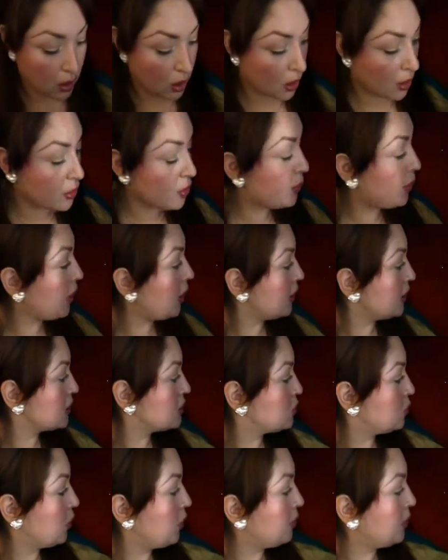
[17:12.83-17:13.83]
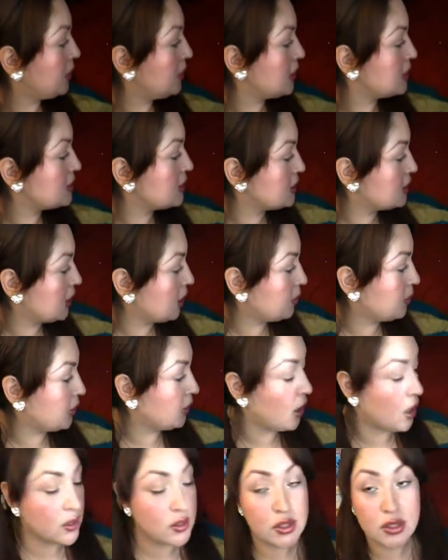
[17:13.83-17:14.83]
All the products will be listed down
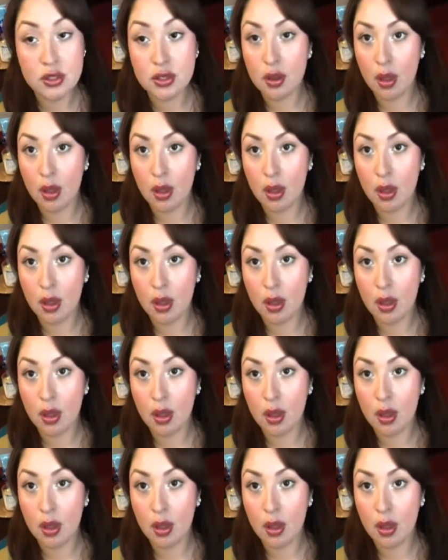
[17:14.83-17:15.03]
below,